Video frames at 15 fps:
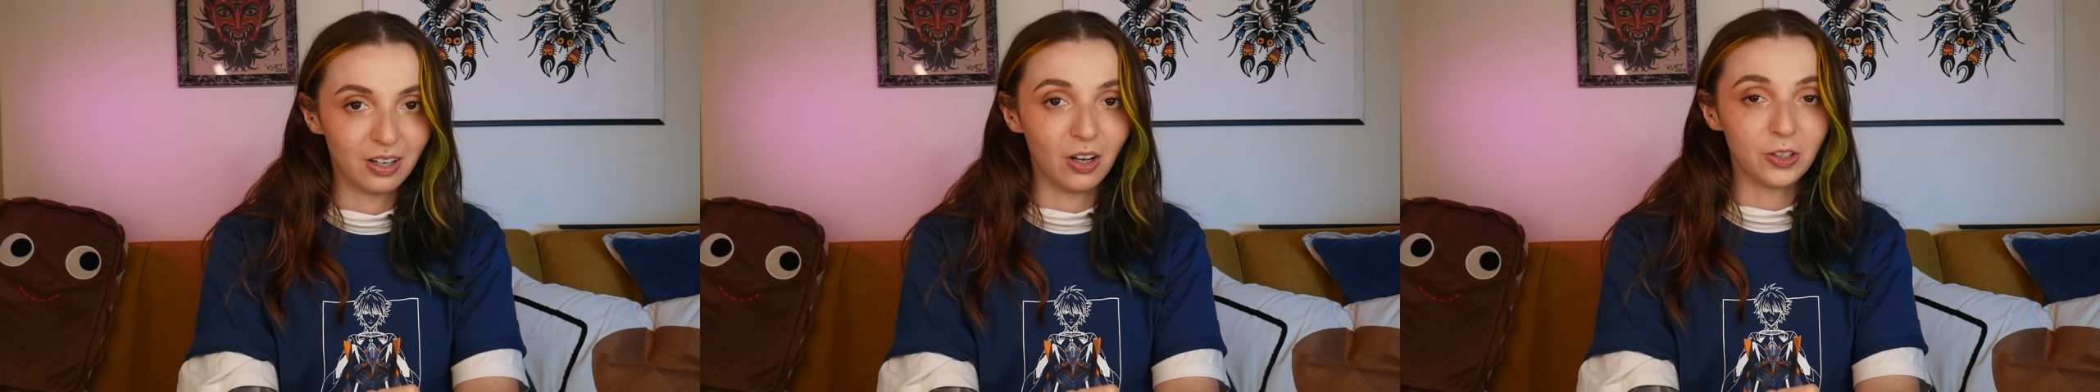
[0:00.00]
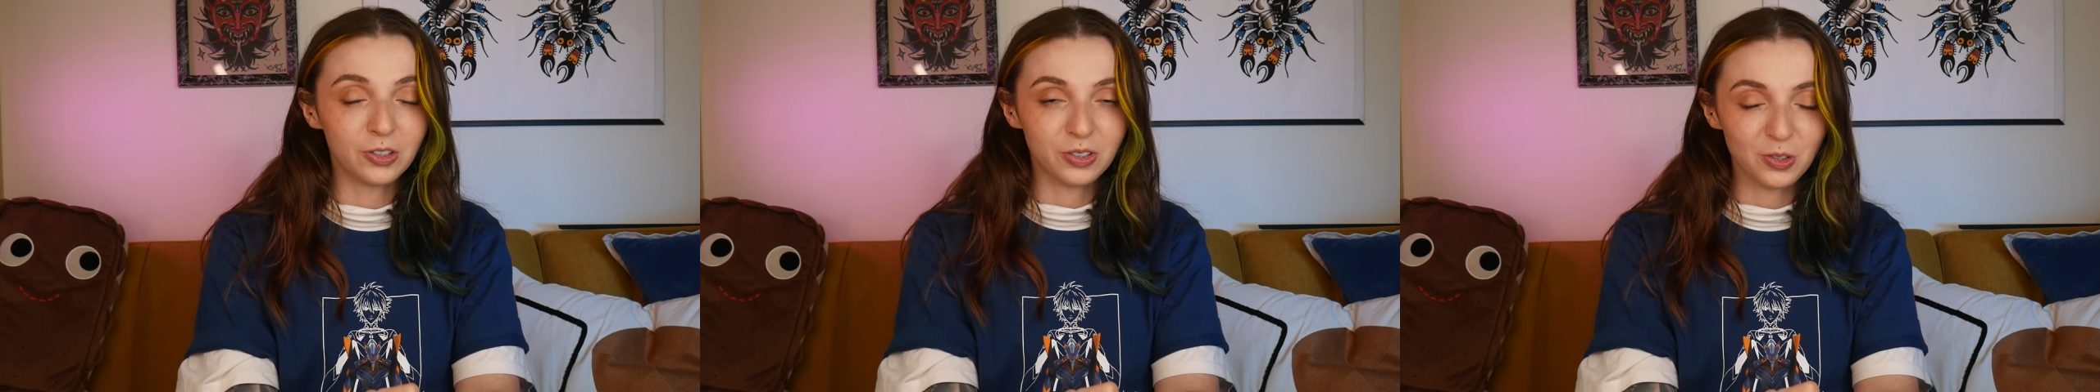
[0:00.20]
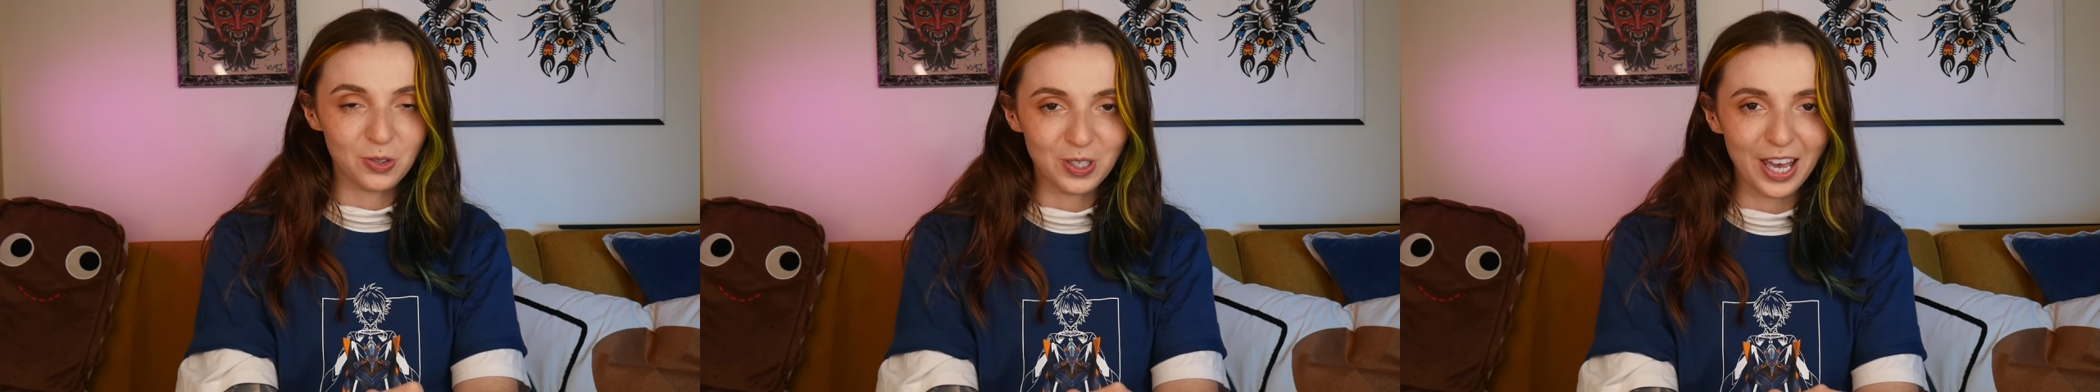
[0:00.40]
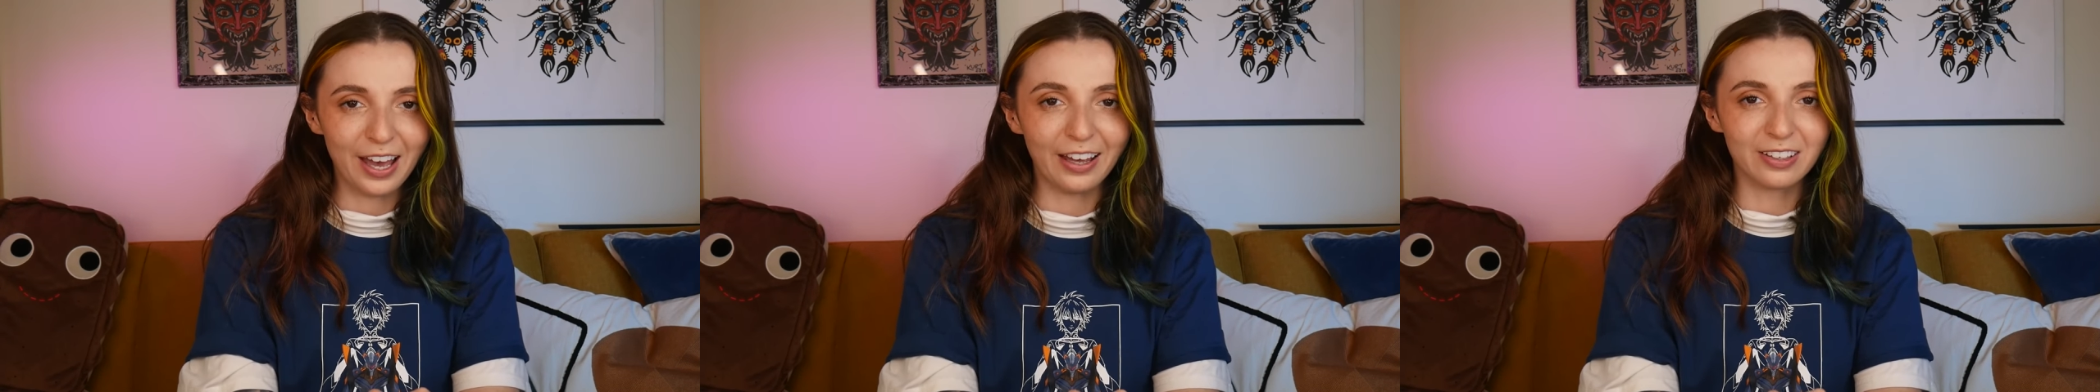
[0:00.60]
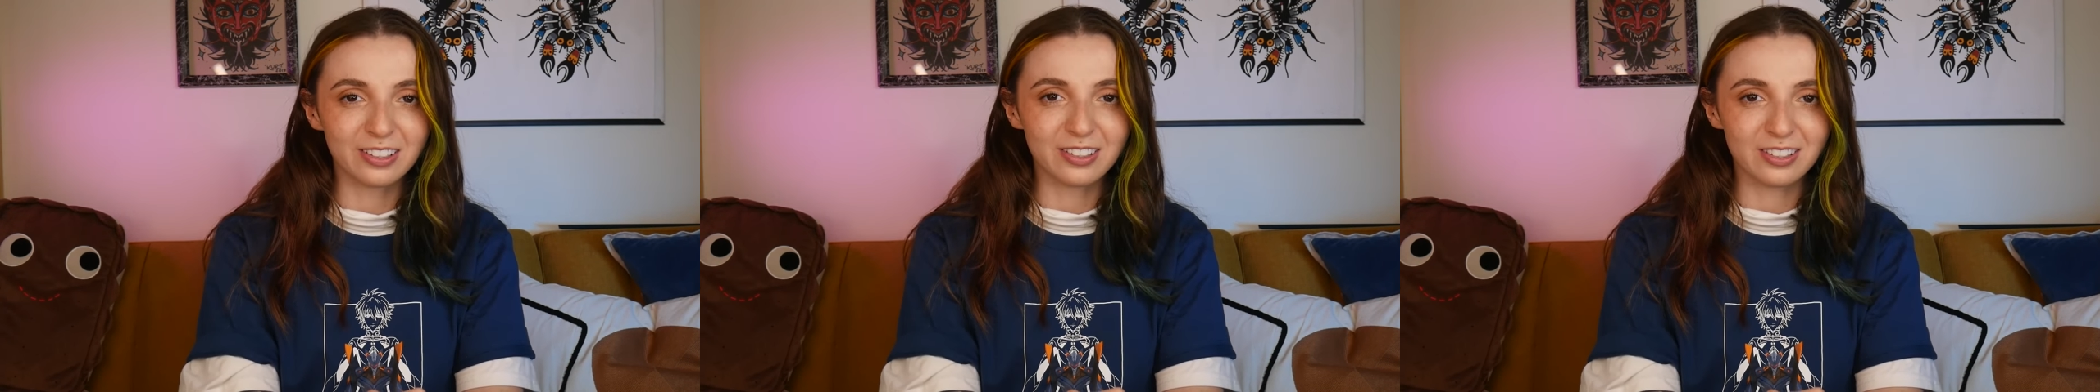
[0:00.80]
Also,
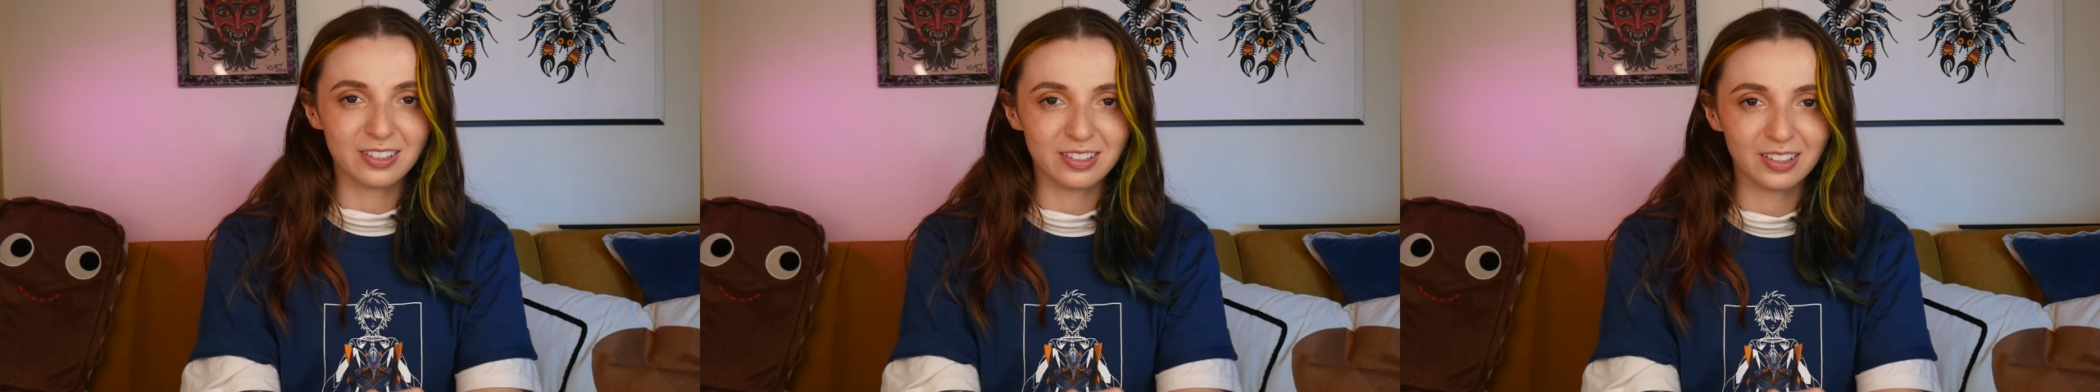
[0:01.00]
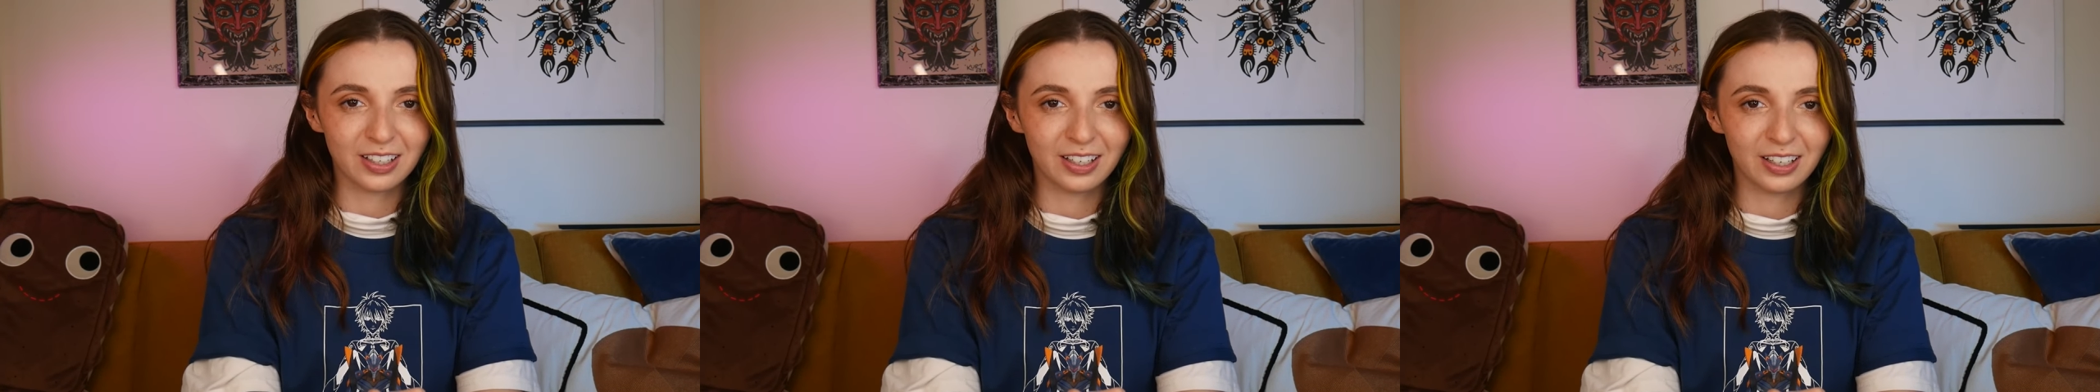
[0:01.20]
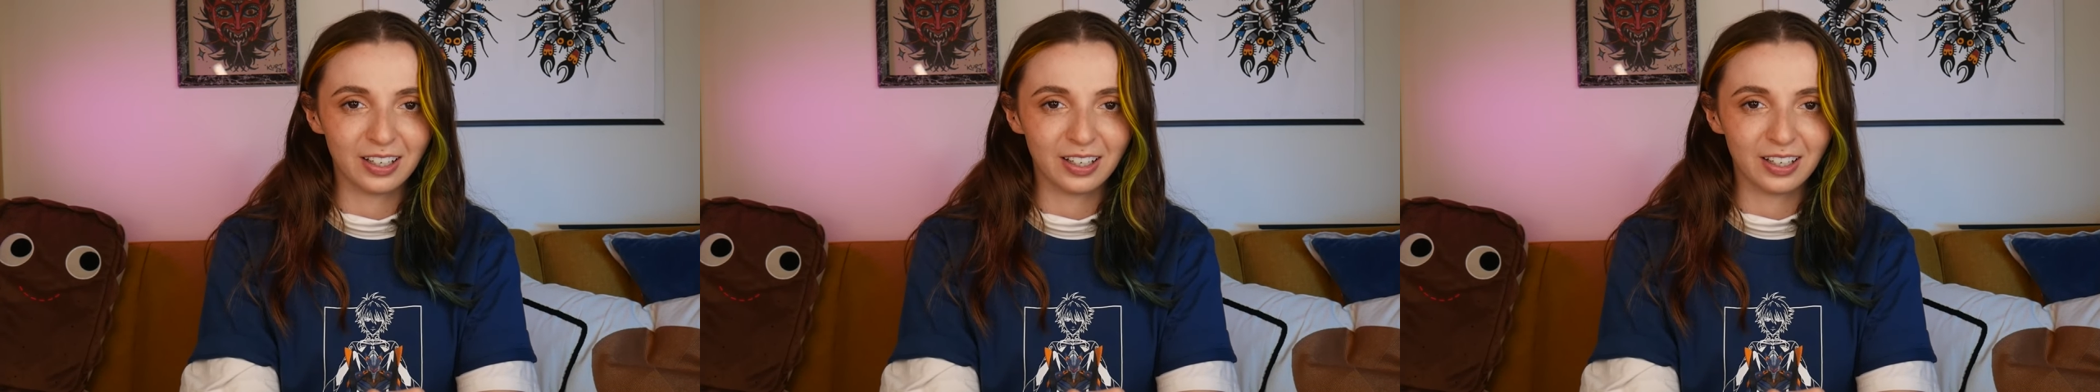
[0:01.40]
yes.